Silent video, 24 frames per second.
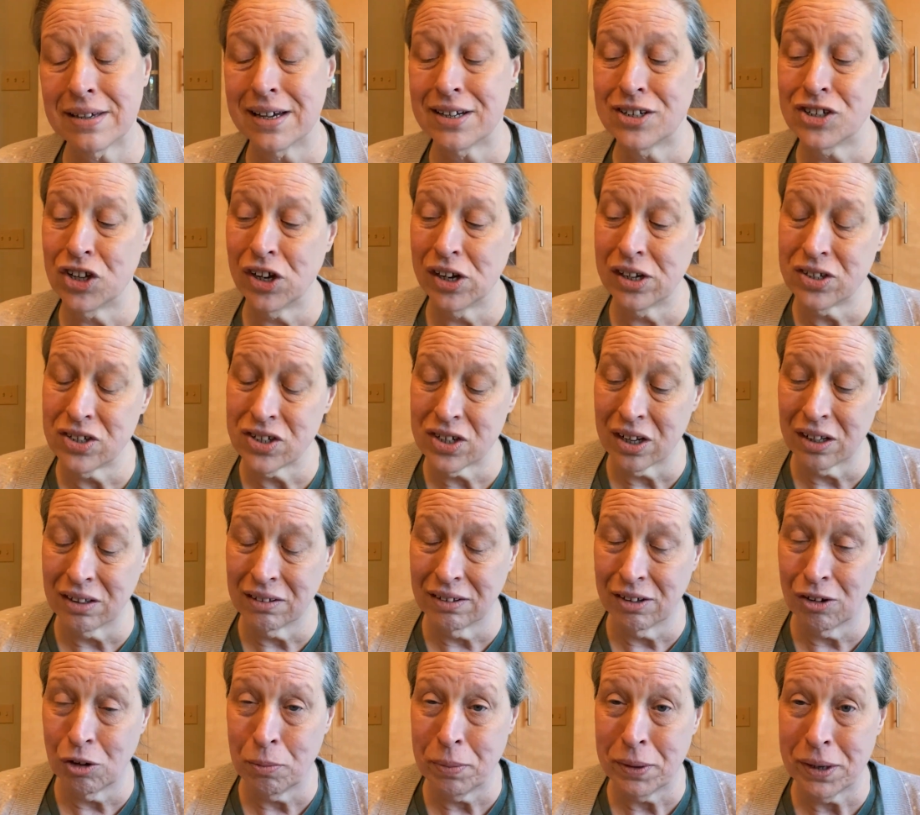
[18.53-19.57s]
I changed a
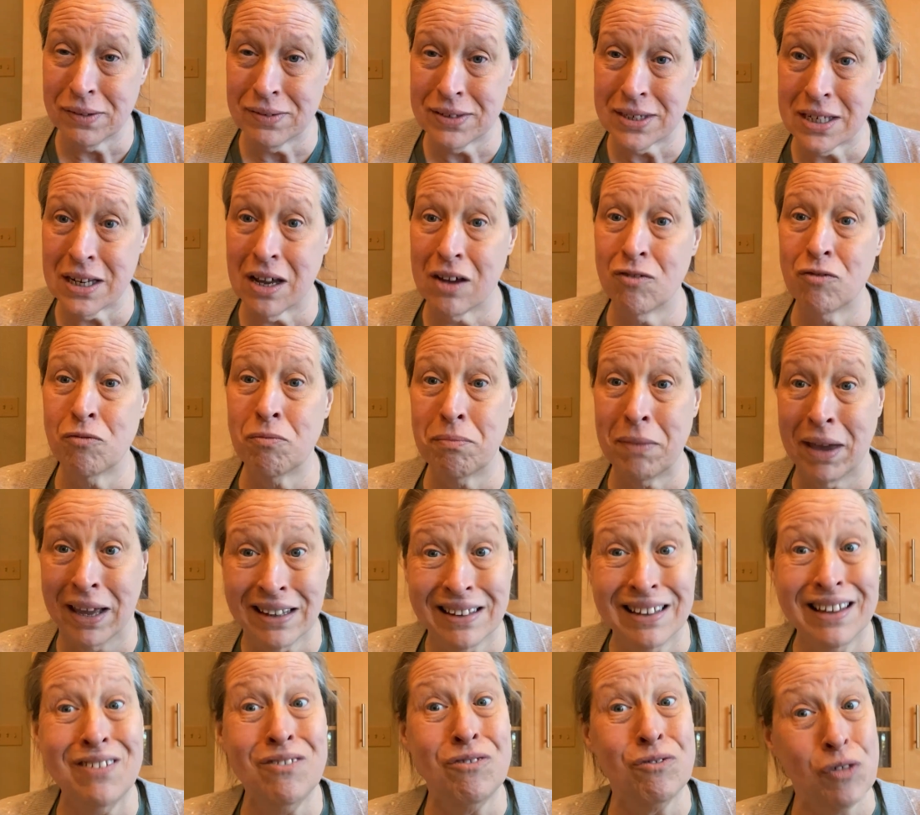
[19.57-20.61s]
little bit of stuff,
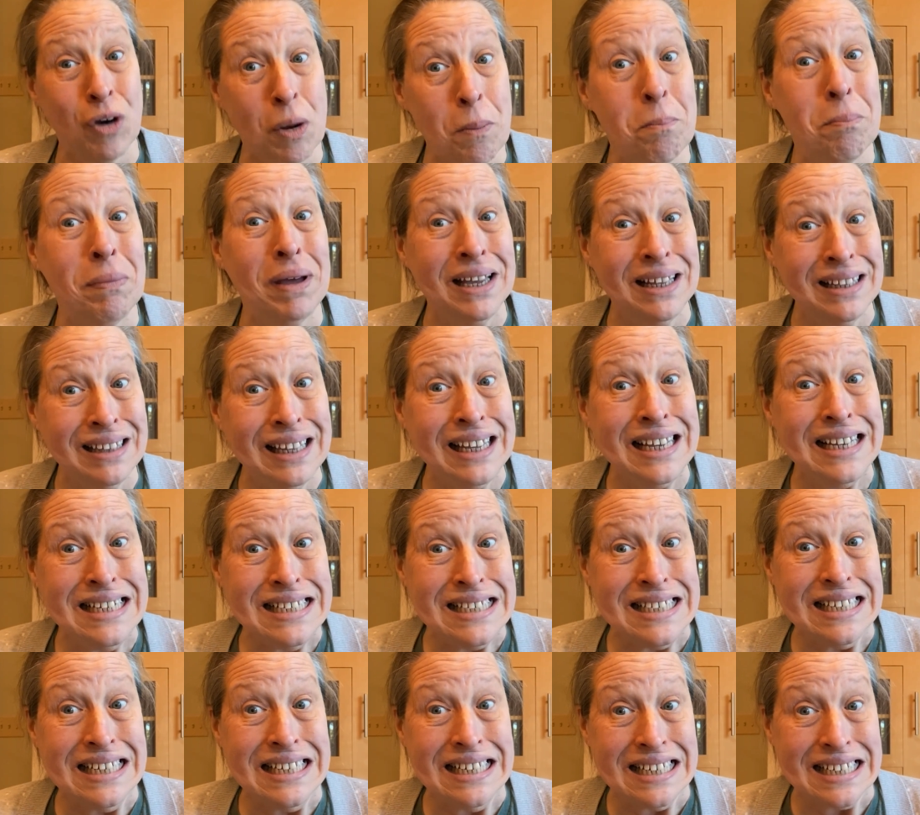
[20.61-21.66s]
mainly from my
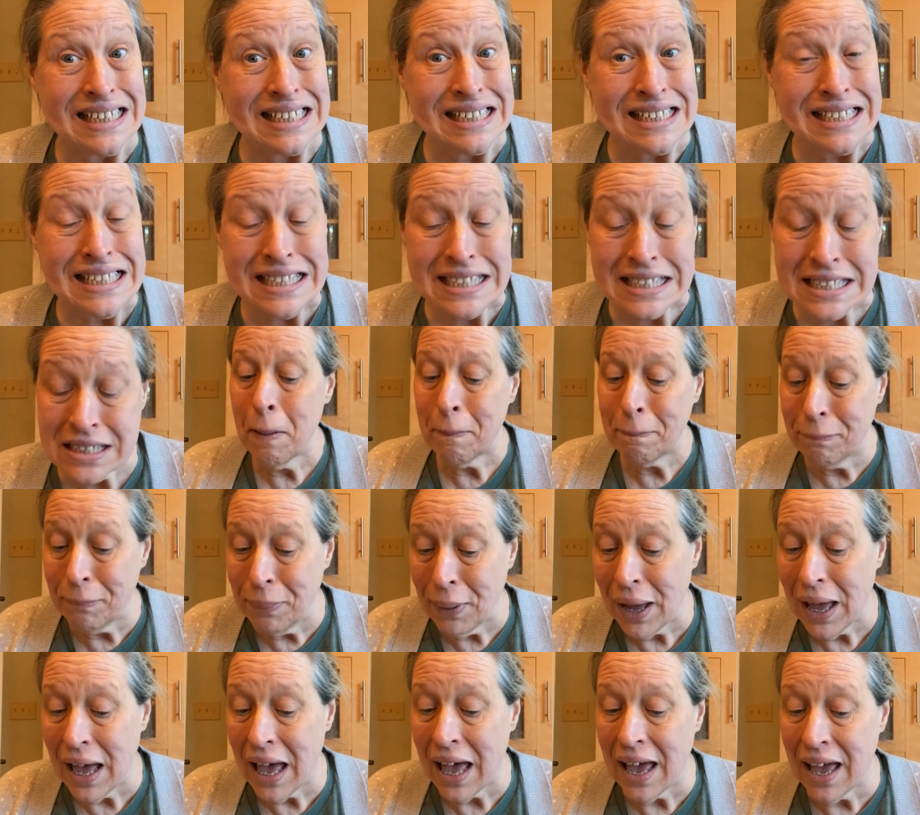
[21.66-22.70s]
laziness,
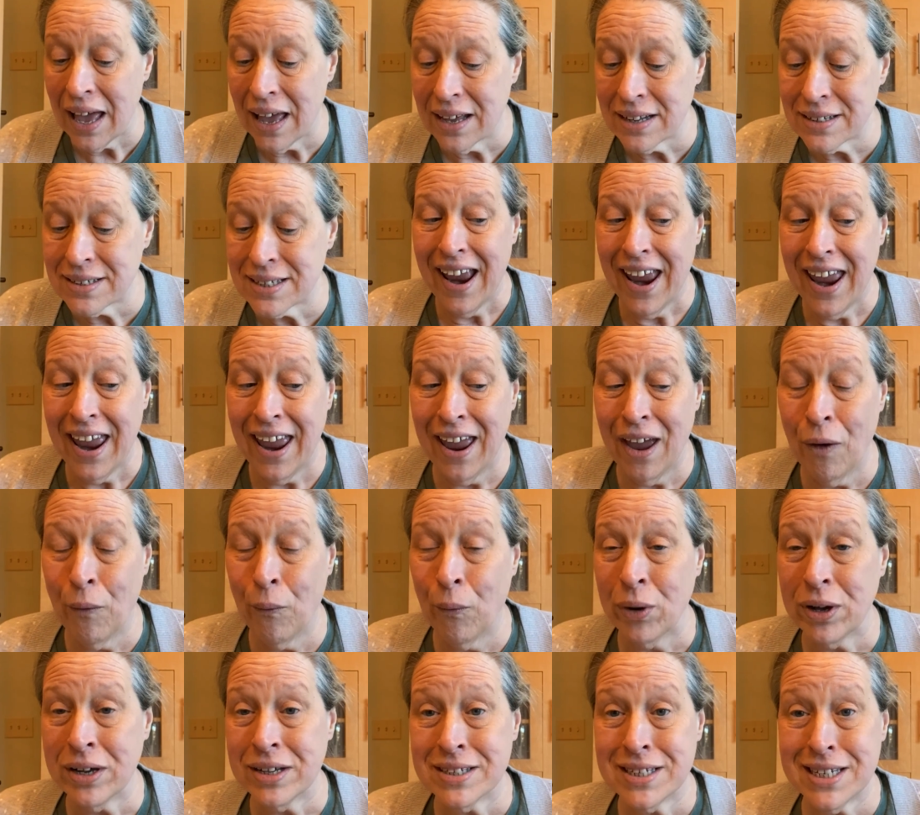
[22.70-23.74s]
but it
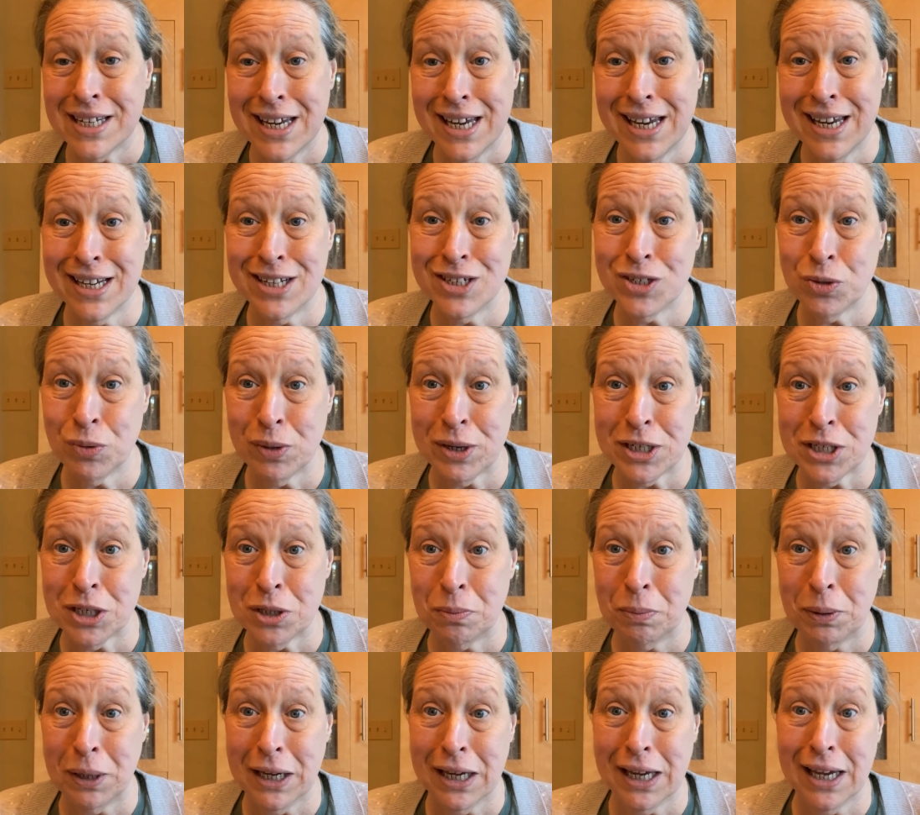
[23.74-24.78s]
was his
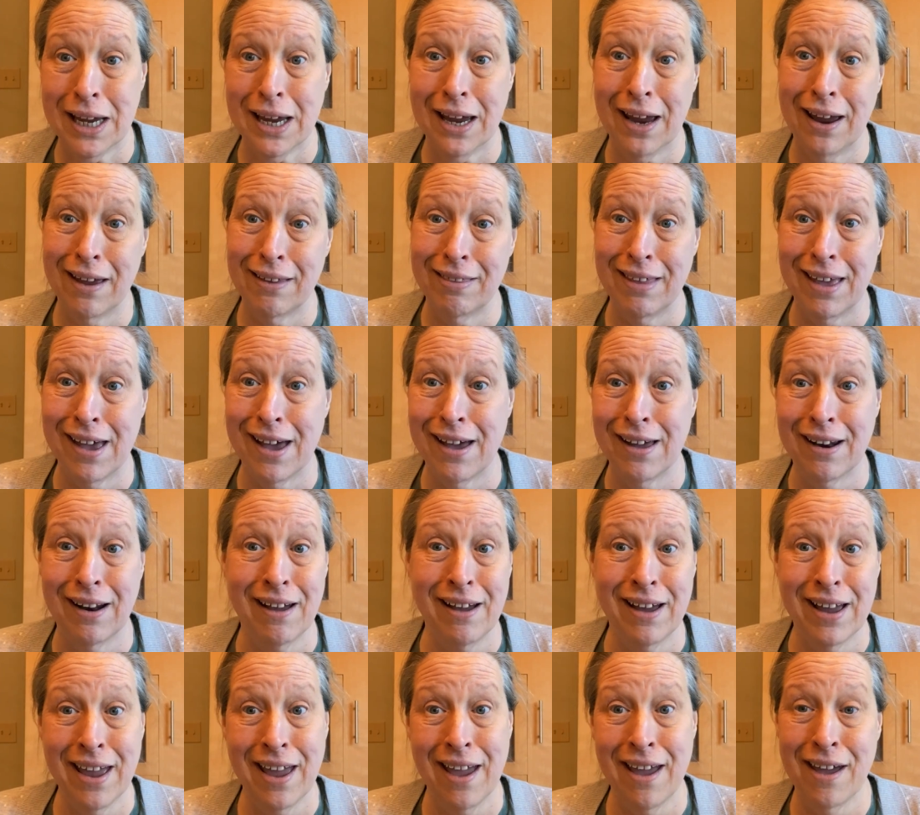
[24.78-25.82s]
recipe that
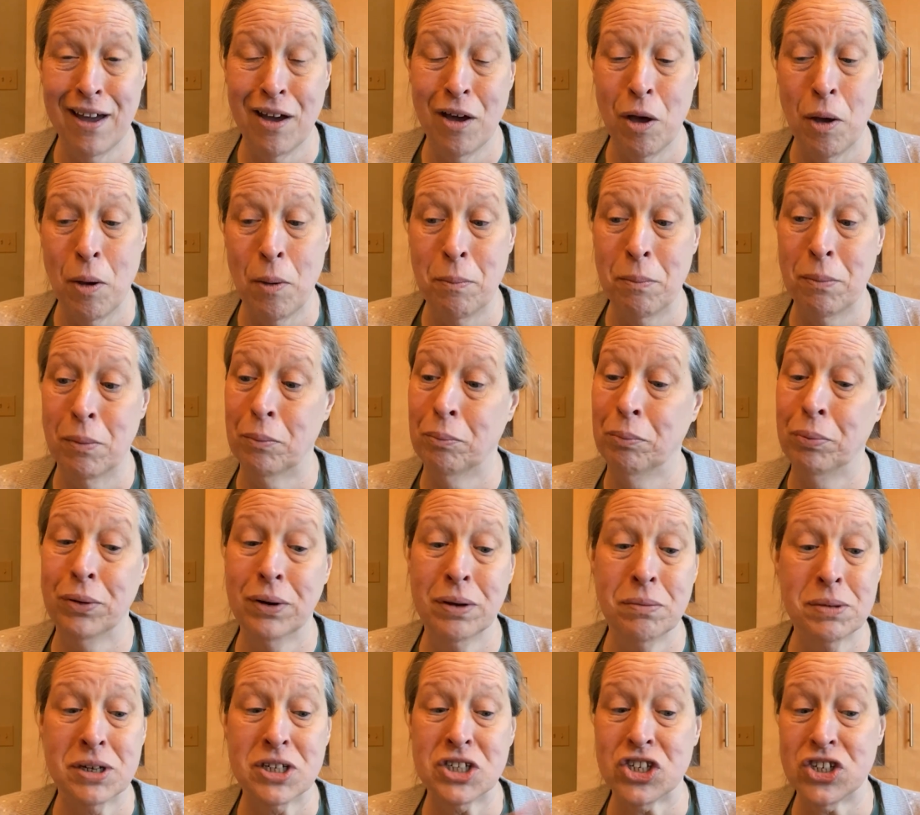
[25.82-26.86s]
I am pretty
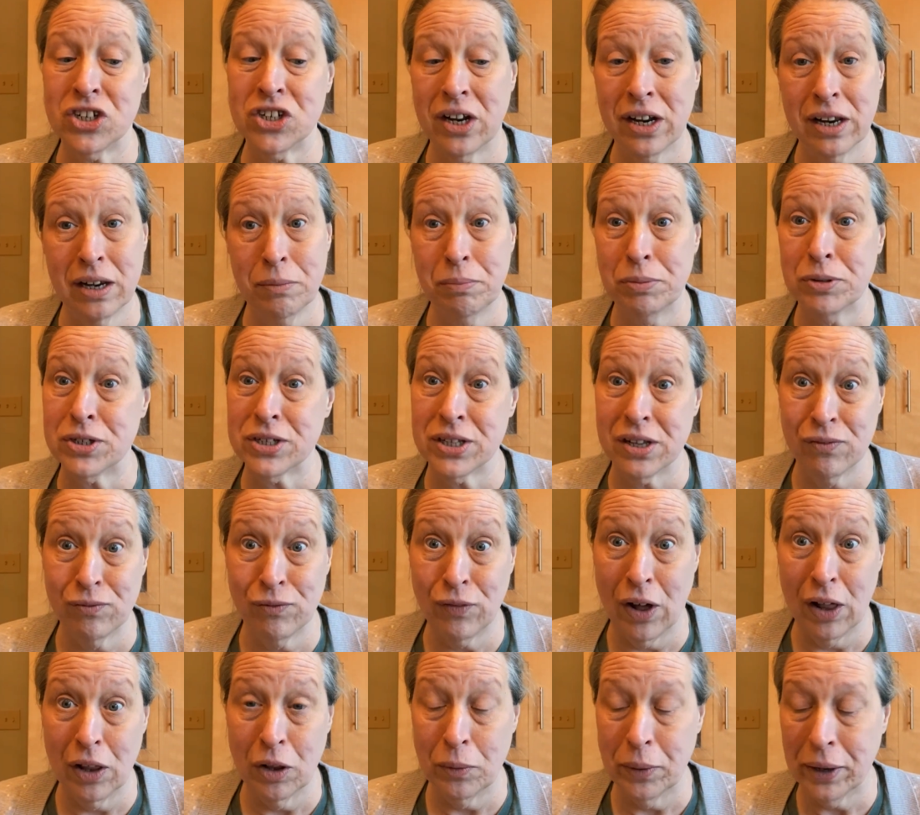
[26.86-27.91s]
much 90%
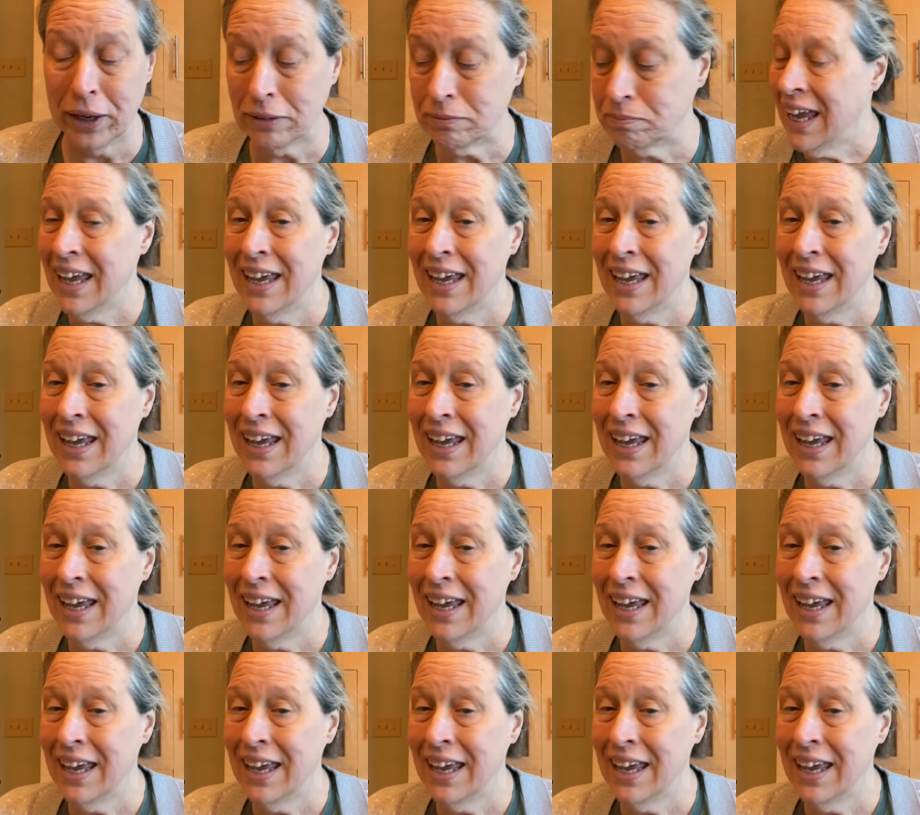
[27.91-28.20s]
following.